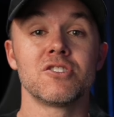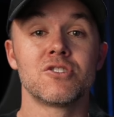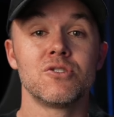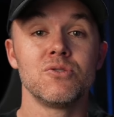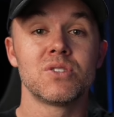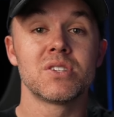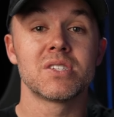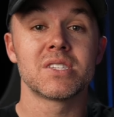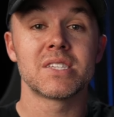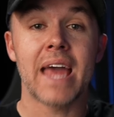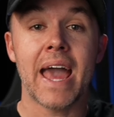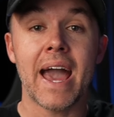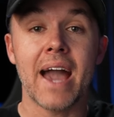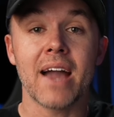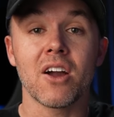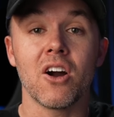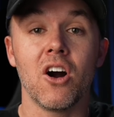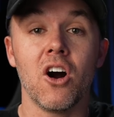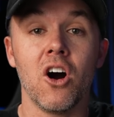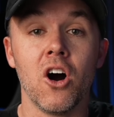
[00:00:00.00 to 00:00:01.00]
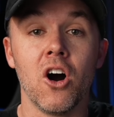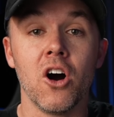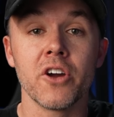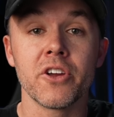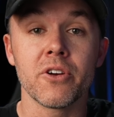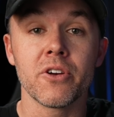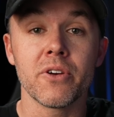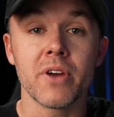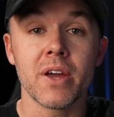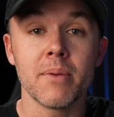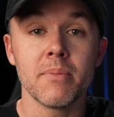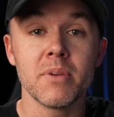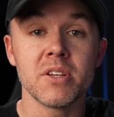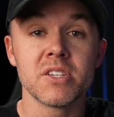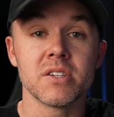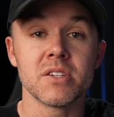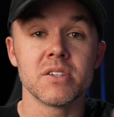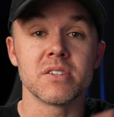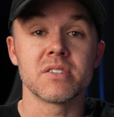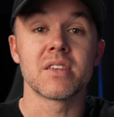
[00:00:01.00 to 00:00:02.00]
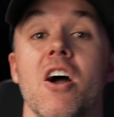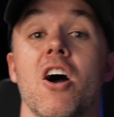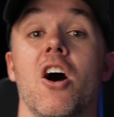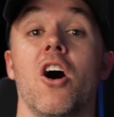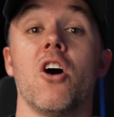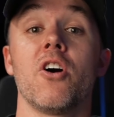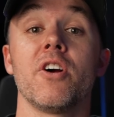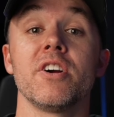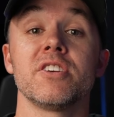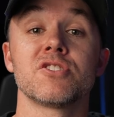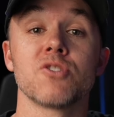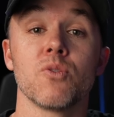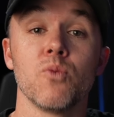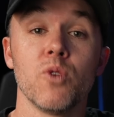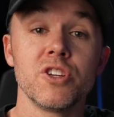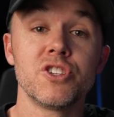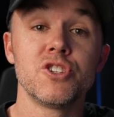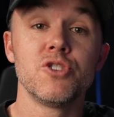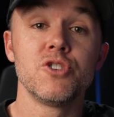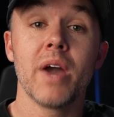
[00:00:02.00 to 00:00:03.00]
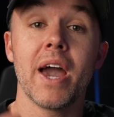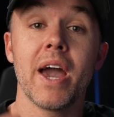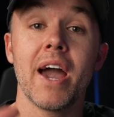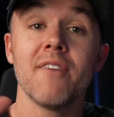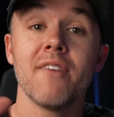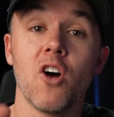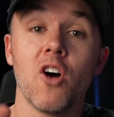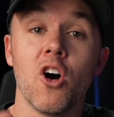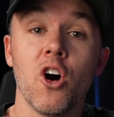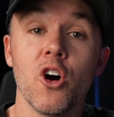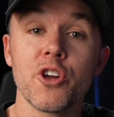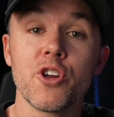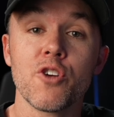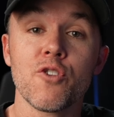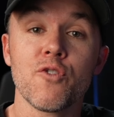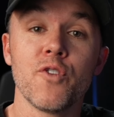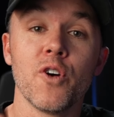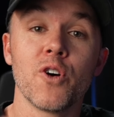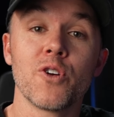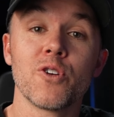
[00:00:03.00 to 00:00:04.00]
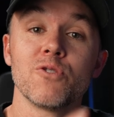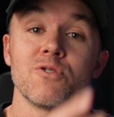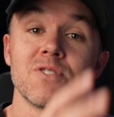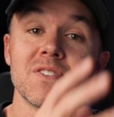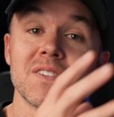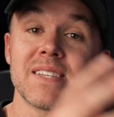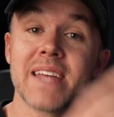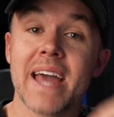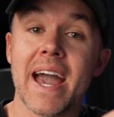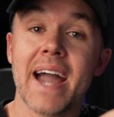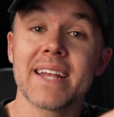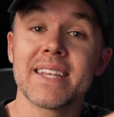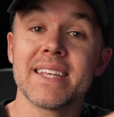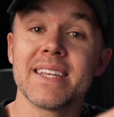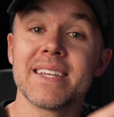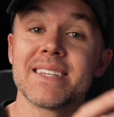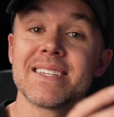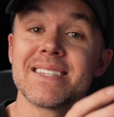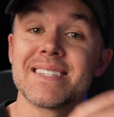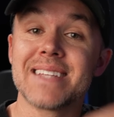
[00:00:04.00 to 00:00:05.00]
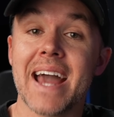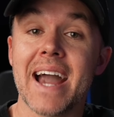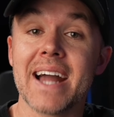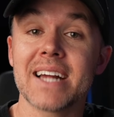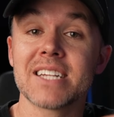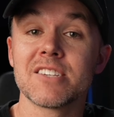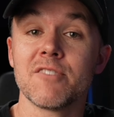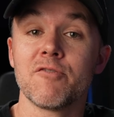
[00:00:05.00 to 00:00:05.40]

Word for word: to stack all your images. All right, so once you have all your photos stacked into stacks of